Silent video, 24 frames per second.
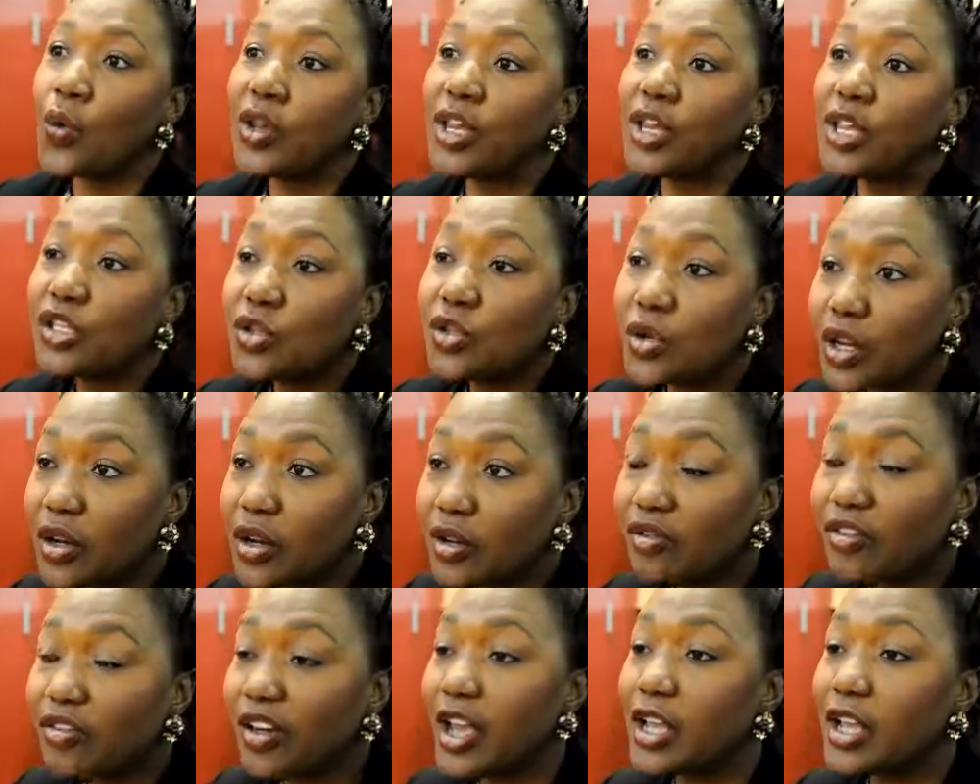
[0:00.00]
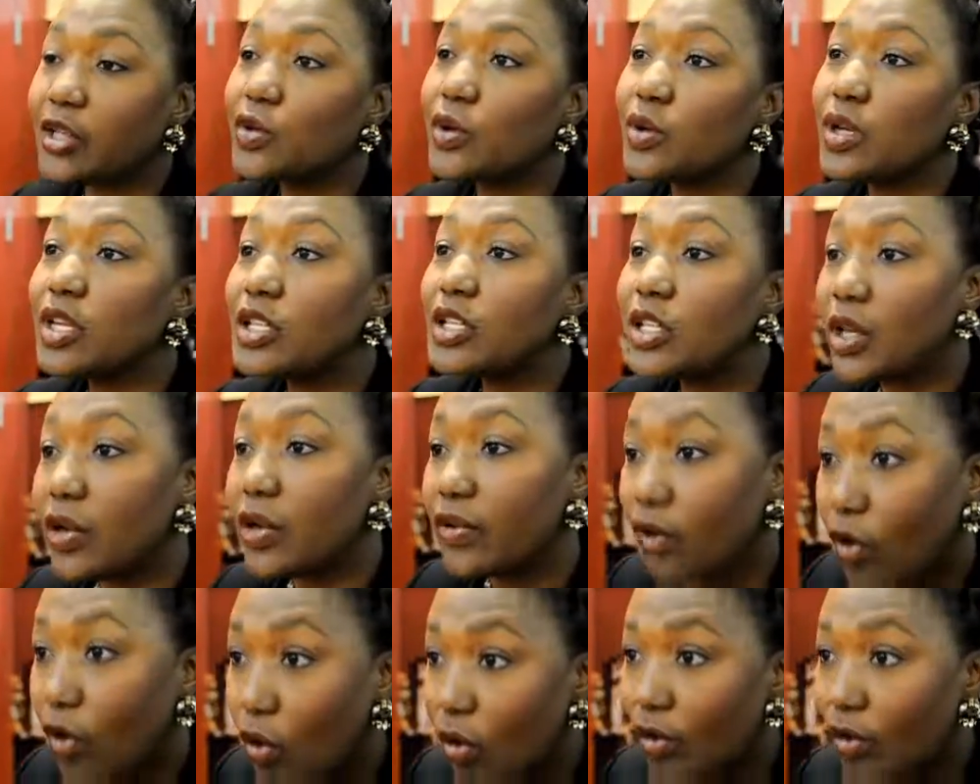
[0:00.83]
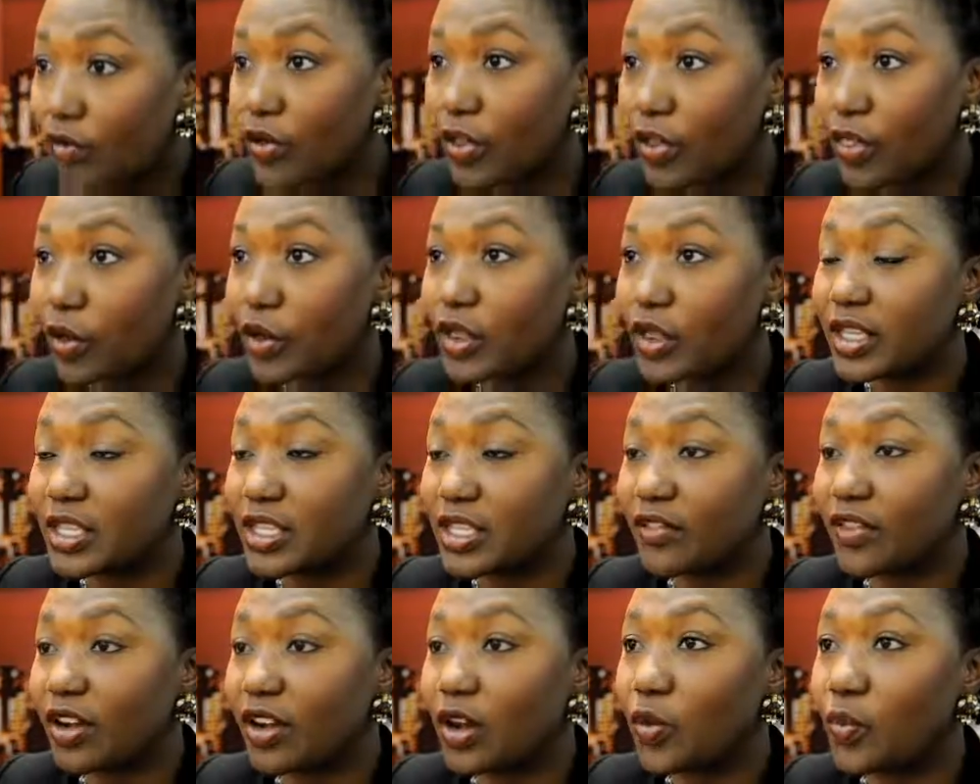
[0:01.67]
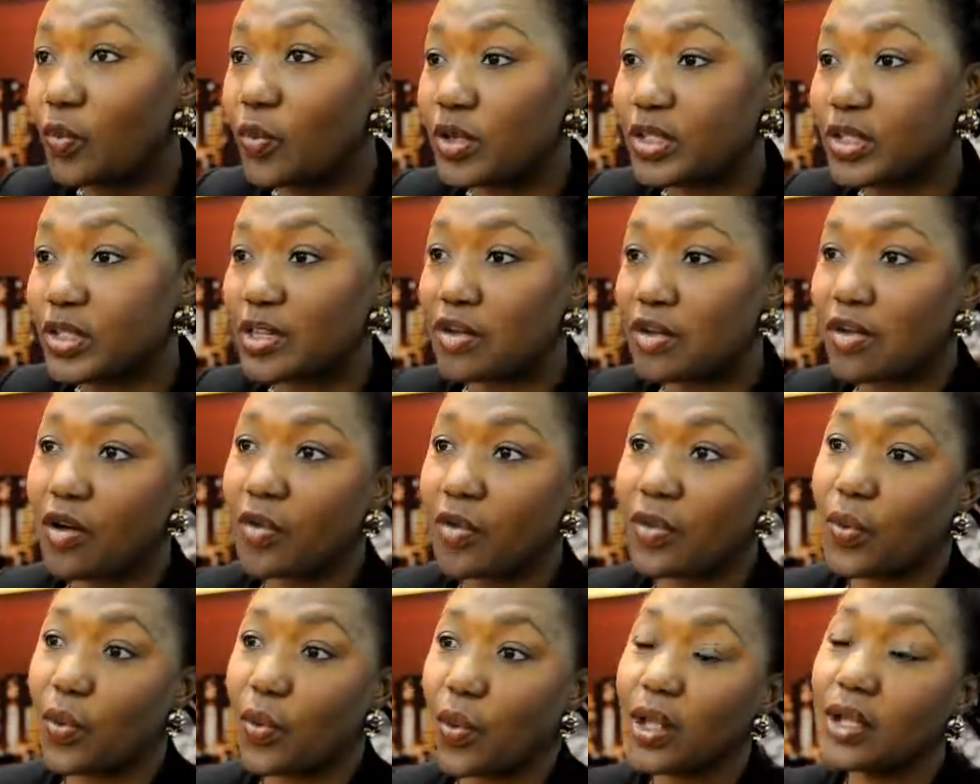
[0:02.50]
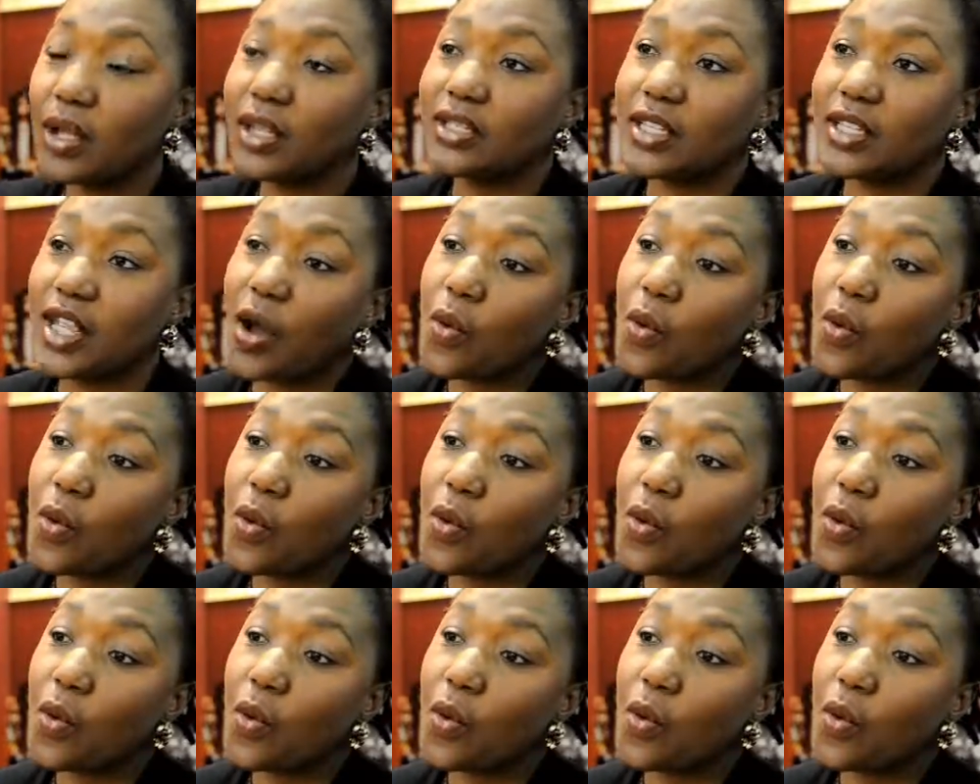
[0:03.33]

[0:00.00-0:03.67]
We need to innovate, we need to evolve with all the developments around the world.